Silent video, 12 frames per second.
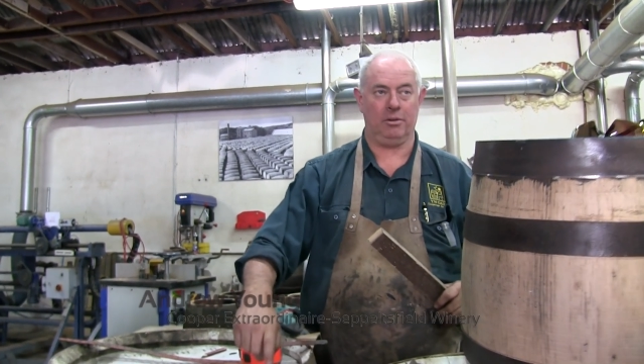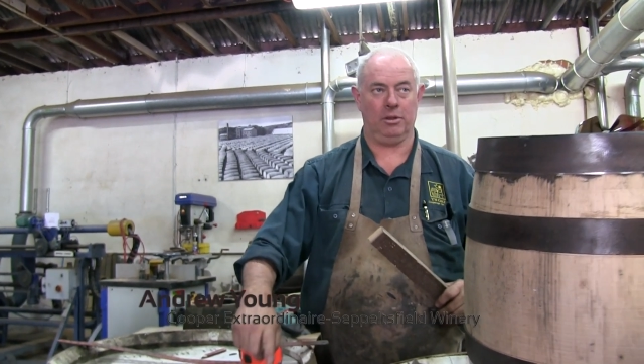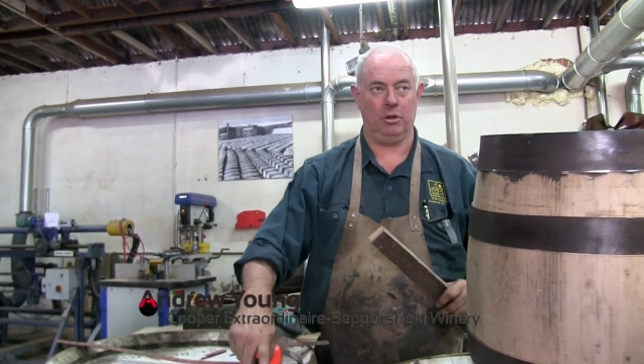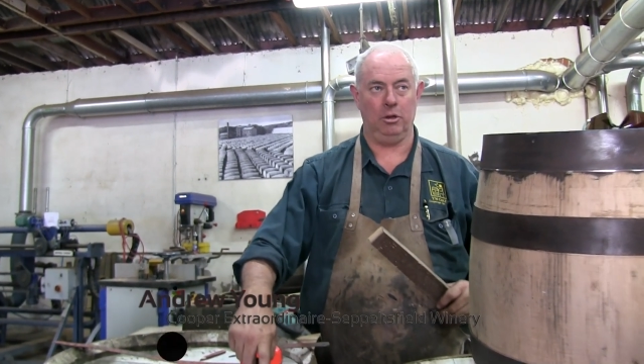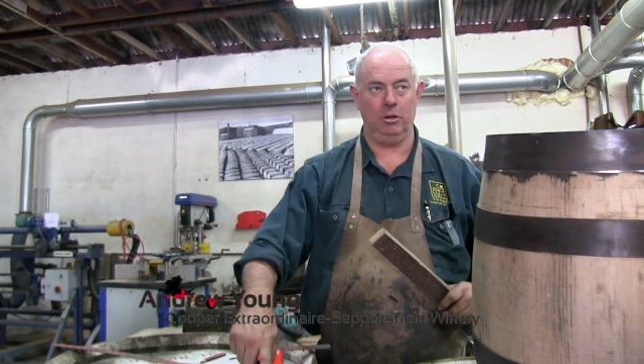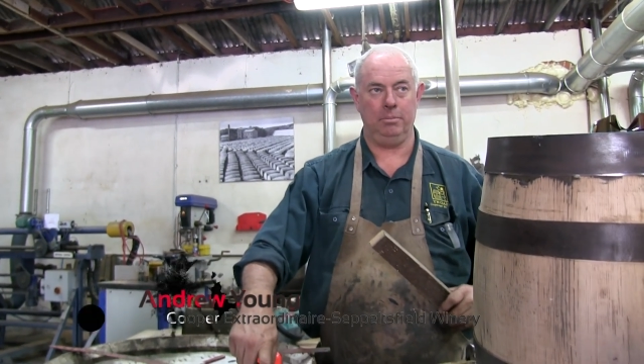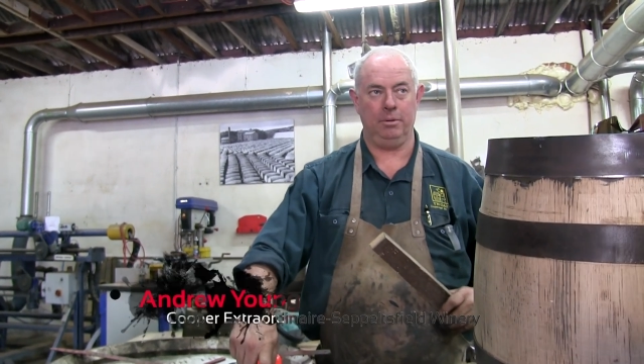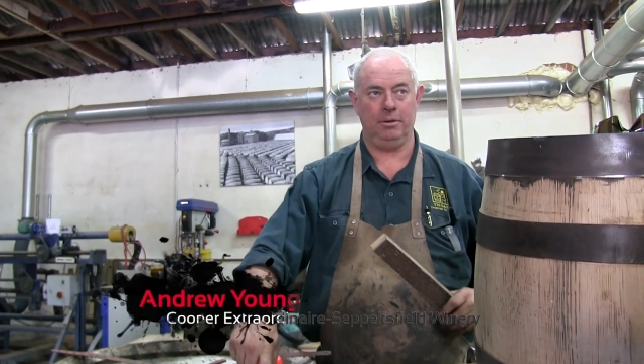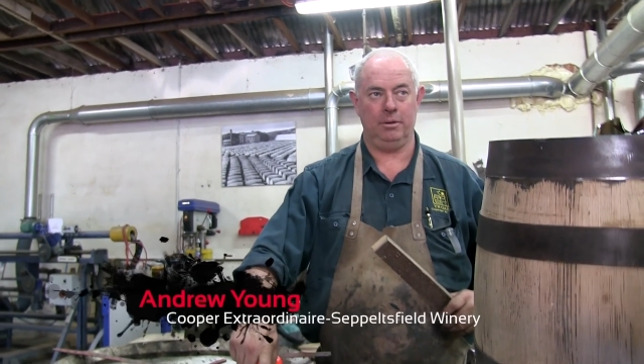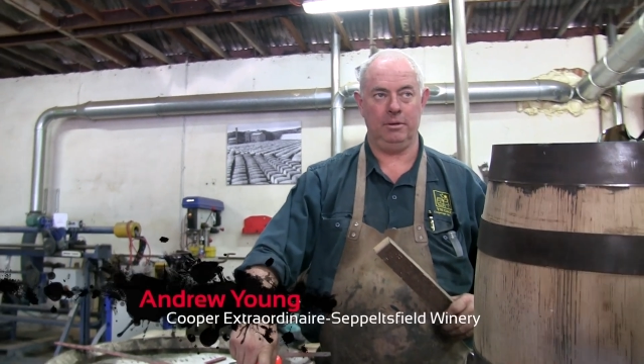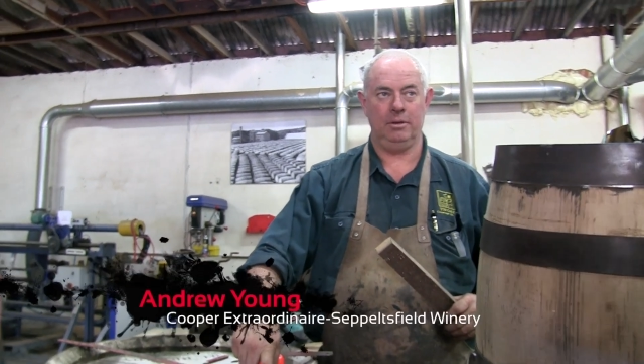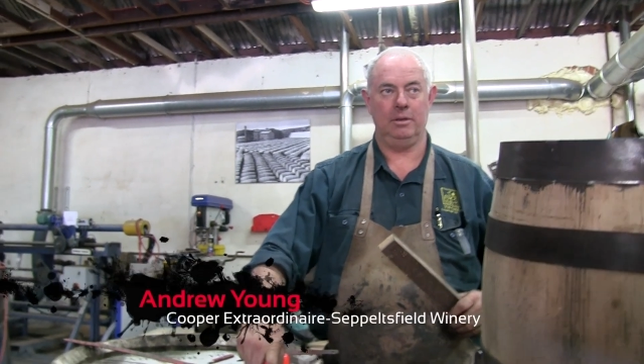of the hoop
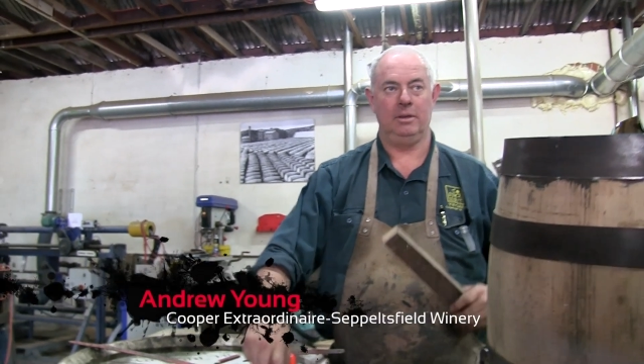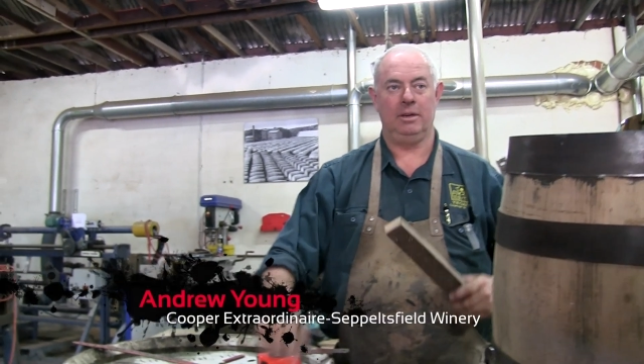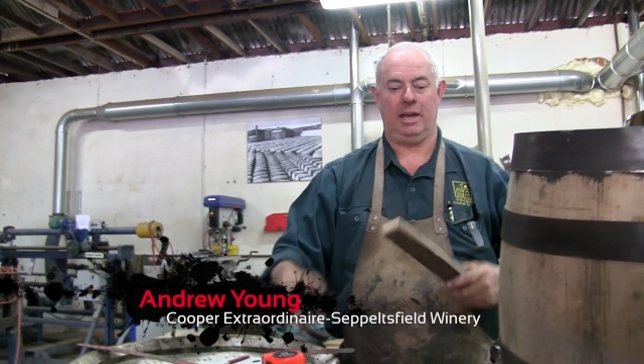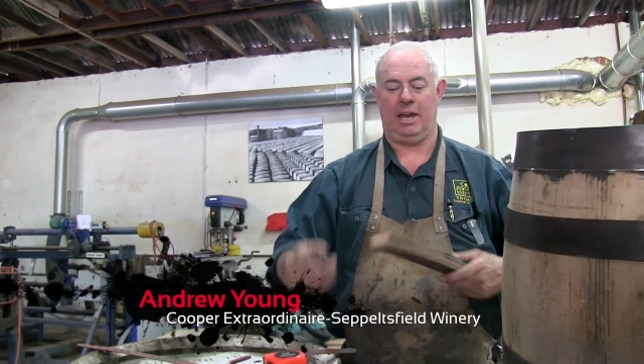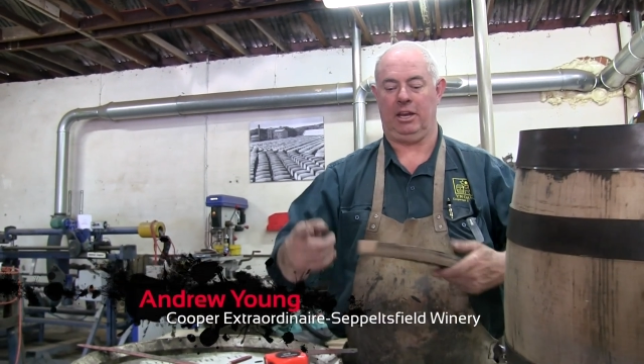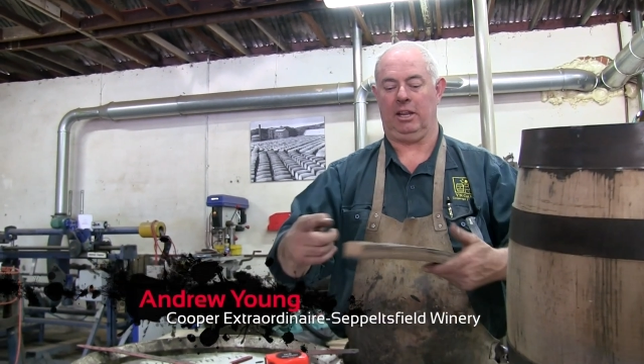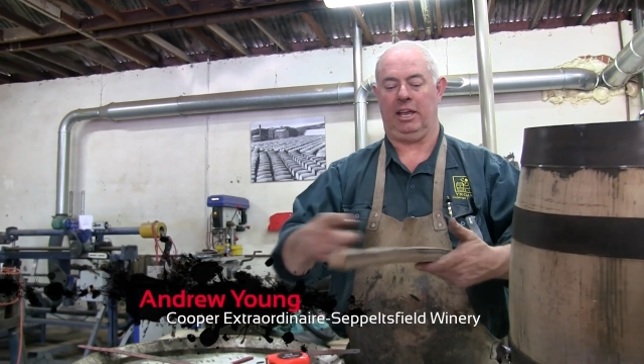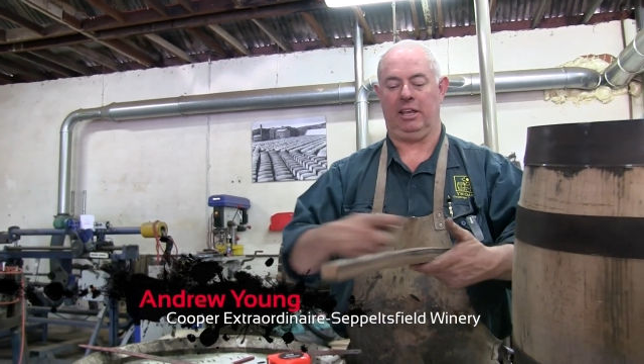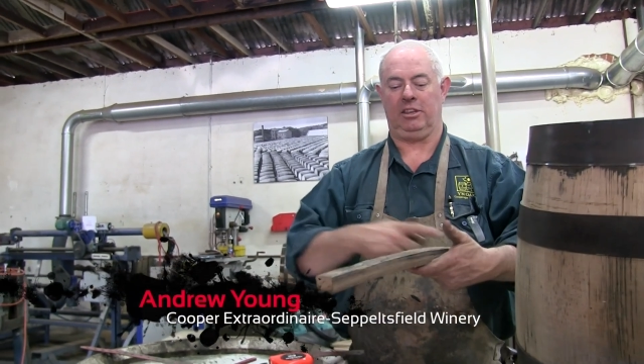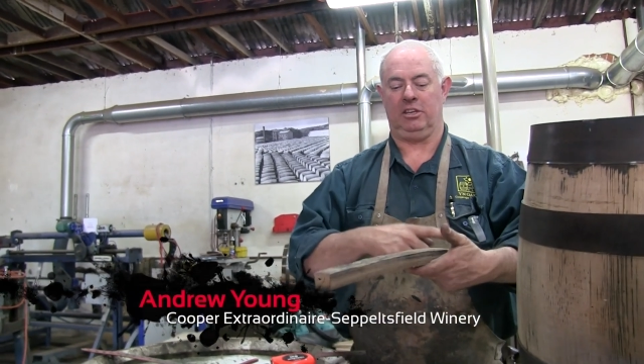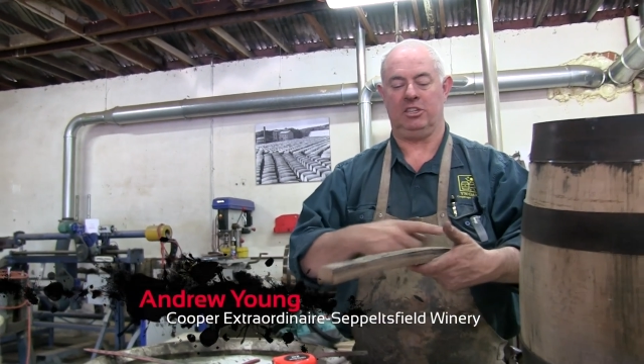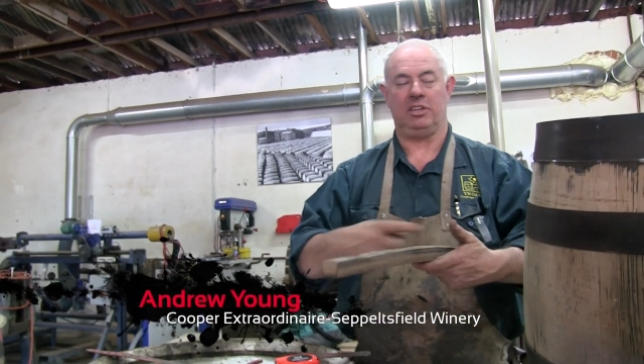and the
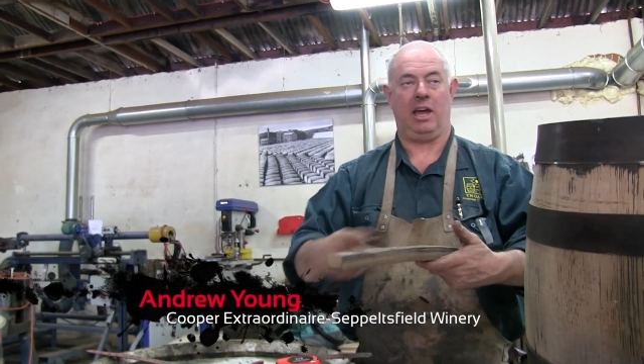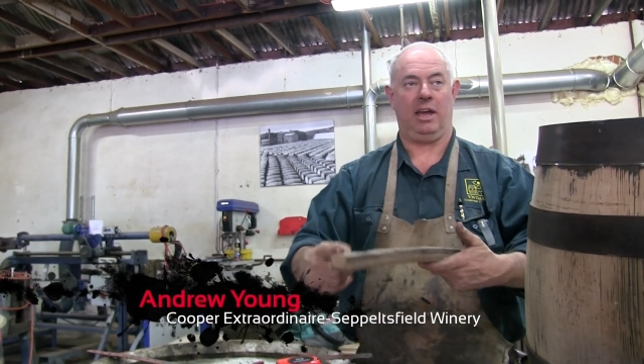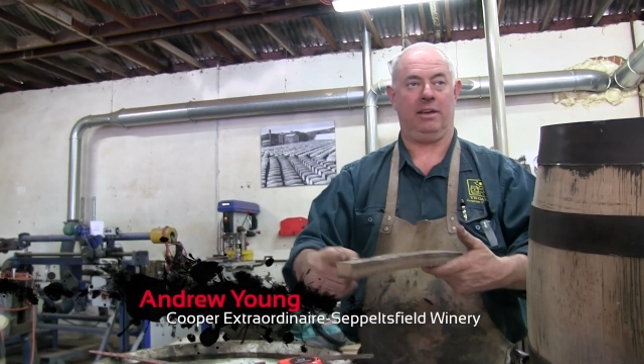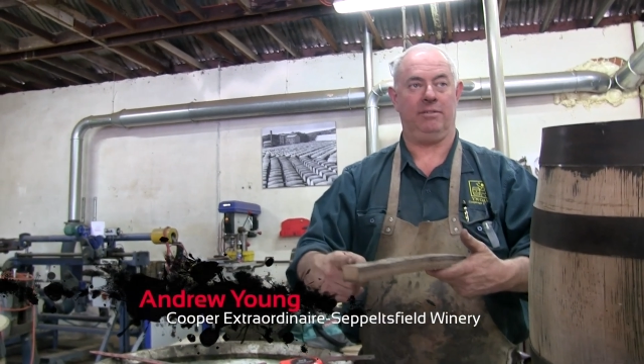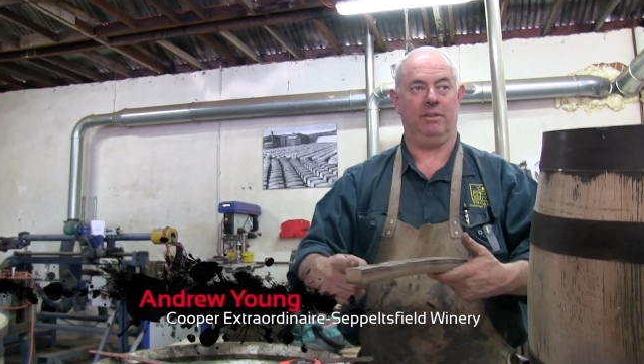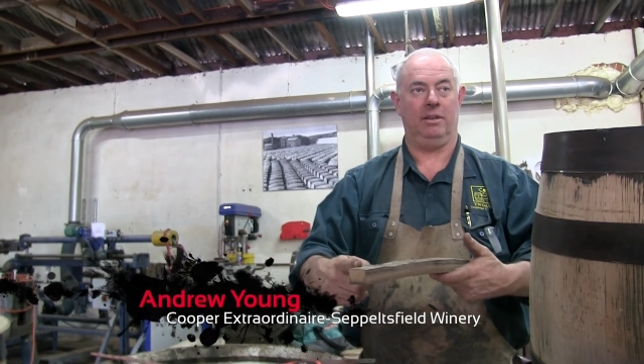length of the stave.